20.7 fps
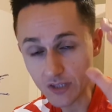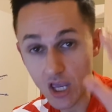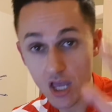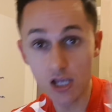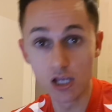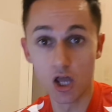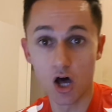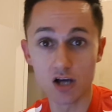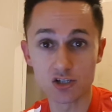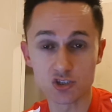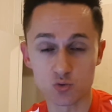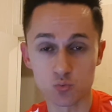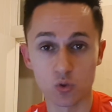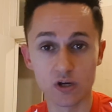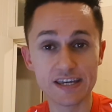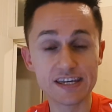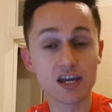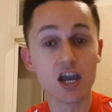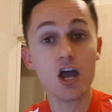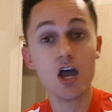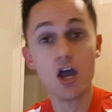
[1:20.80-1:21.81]
last
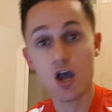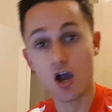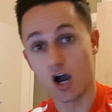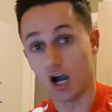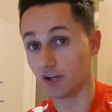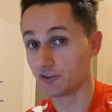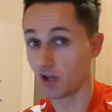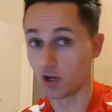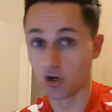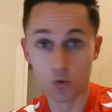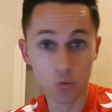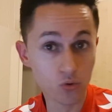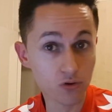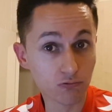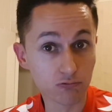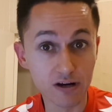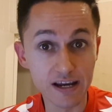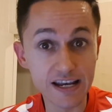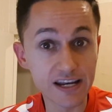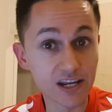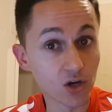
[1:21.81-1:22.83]
week I'd done all the
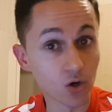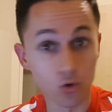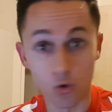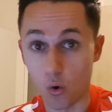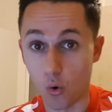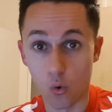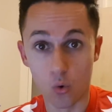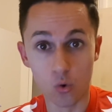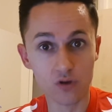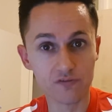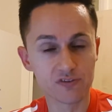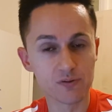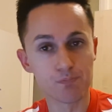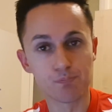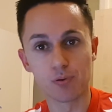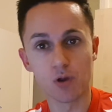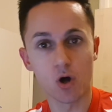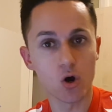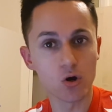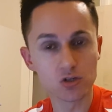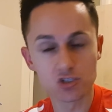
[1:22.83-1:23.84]
reading on all of the
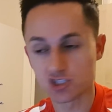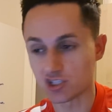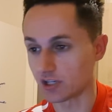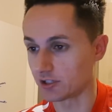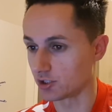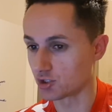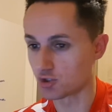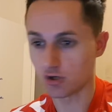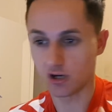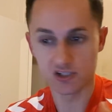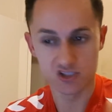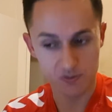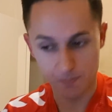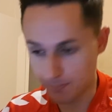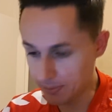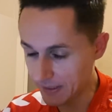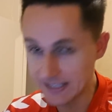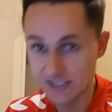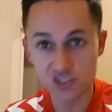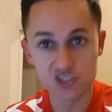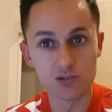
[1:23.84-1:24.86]
blogs and I tried to
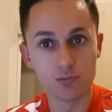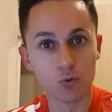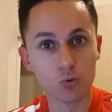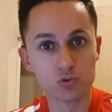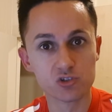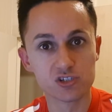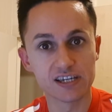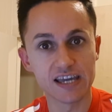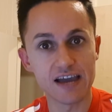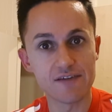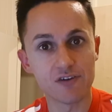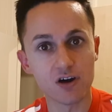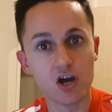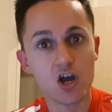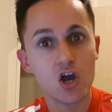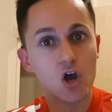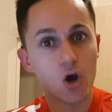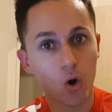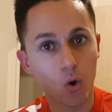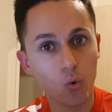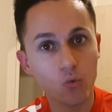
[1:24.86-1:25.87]
piece them all together,
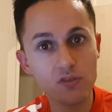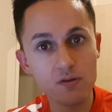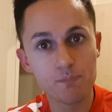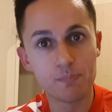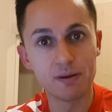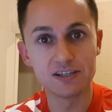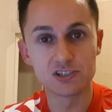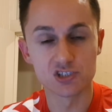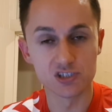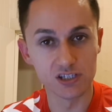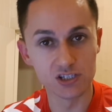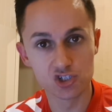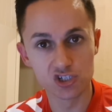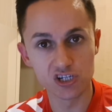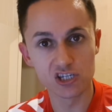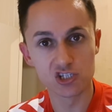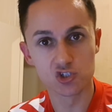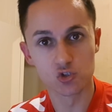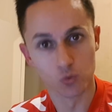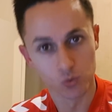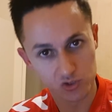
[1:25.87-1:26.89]
all the bits of the
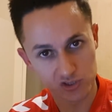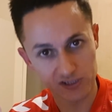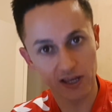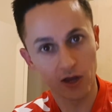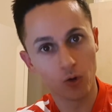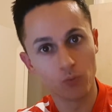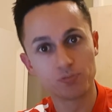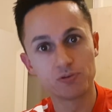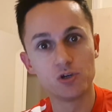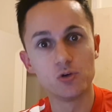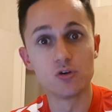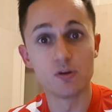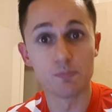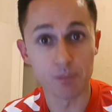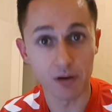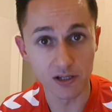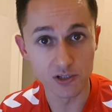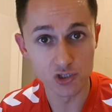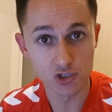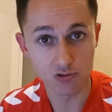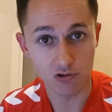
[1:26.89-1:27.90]
jigsaws to help you, the
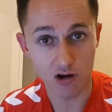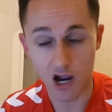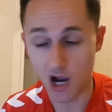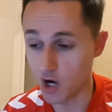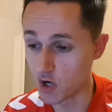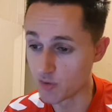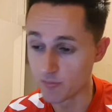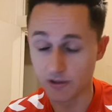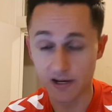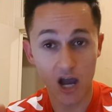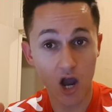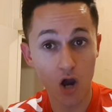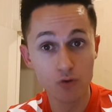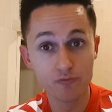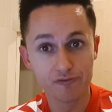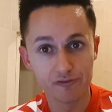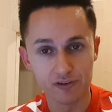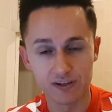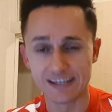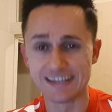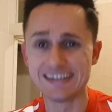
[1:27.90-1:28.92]
punter at home, and
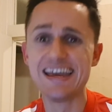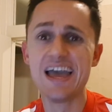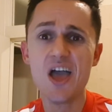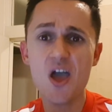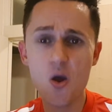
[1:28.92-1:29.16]
hopefully